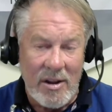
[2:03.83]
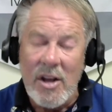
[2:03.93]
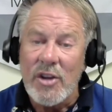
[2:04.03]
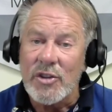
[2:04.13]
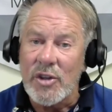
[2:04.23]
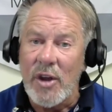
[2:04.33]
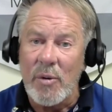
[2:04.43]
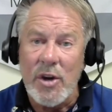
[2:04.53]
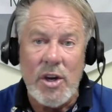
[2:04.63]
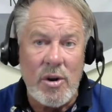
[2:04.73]
So they were
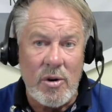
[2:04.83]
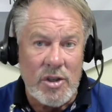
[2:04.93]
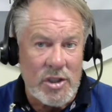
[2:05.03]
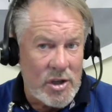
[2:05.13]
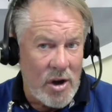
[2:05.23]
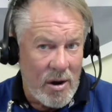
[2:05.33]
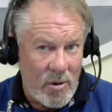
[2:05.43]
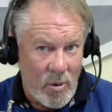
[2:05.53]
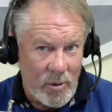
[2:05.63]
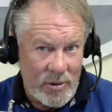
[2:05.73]
huge
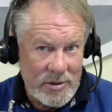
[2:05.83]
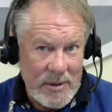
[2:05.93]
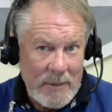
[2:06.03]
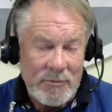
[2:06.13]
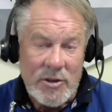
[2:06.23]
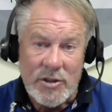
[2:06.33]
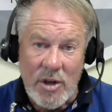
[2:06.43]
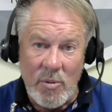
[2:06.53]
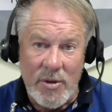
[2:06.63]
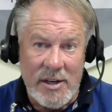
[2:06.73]
stockholders. So
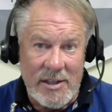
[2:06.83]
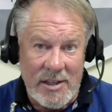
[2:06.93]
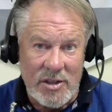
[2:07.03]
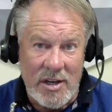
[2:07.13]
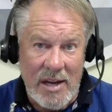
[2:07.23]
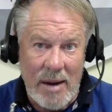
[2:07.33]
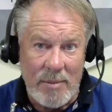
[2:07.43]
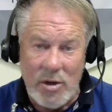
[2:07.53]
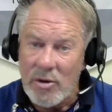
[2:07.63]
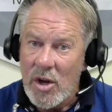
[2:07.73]
when the decision came
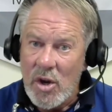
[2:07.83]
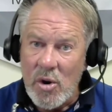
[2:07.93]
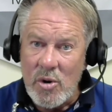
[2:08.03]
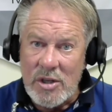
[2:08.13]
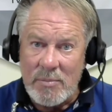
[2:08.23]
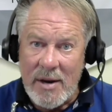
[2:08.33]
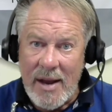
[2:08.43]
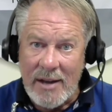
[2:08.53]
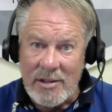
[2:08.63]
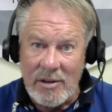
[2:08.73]
to who should be
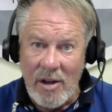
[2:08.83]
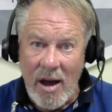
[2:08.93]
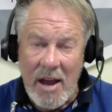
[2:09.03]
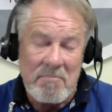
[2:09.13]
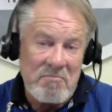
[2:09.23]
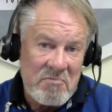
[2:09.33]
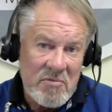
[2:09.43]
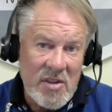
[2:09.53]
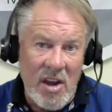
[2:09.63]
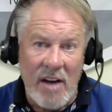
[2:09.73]
next in line,
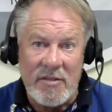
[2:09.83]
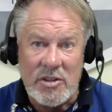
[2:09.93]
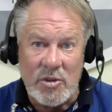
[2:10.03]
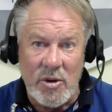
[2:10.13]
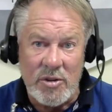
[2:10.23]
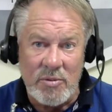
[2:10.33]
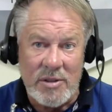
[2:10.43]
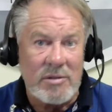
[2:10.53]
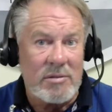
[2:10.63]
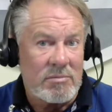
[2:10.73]
the obvious choice
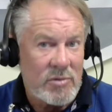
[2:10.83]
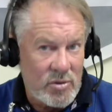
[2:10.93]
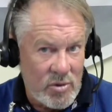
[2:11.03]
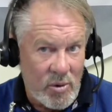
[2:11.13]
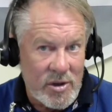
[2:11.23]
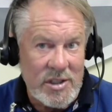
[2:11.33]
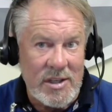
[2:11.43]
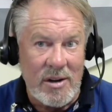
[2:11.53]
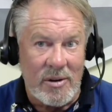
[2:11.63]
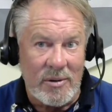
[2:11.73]
was George
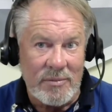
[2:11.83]
Still.